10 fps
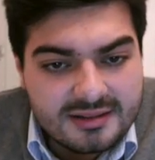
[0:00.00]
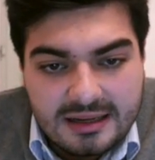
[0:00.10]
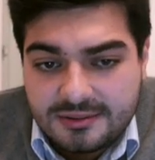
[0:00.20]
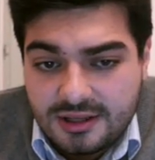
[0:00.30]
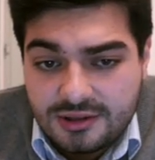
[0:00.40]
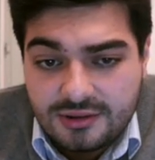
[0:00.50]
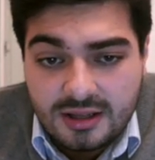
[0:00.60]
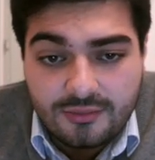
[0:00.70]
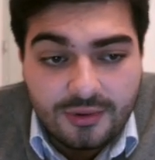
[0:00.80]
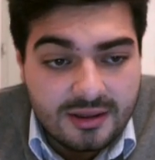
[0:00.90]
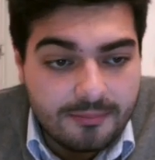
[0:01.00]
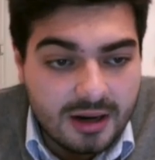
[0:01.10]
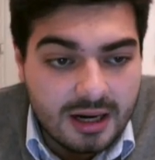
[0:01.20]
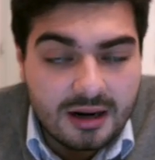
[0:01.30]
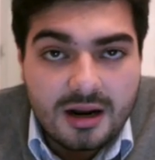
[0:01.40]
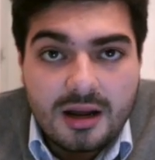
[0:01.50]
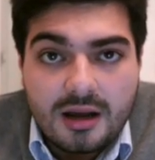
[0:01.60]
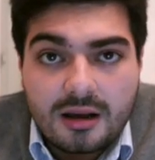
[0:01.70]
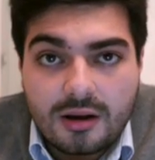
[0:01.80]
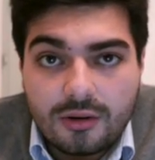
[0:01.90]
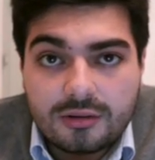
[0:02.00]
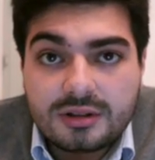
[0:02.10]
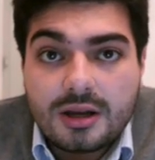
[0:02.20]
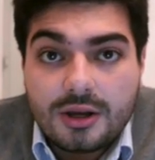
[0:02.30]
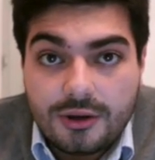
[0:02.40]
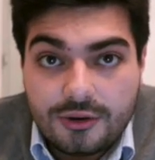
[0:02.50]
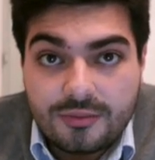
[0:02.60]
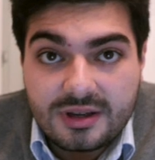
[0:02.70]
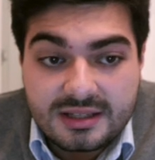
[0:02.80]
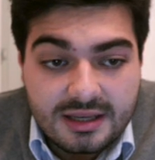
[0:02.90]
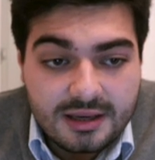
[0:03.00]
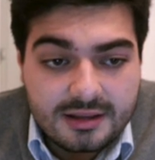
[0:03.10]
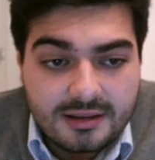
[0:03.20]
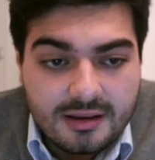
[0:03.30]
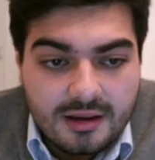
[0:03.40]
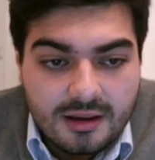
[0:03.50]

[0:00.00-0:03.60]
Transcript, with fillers: substitute it with a bar called Übersicht,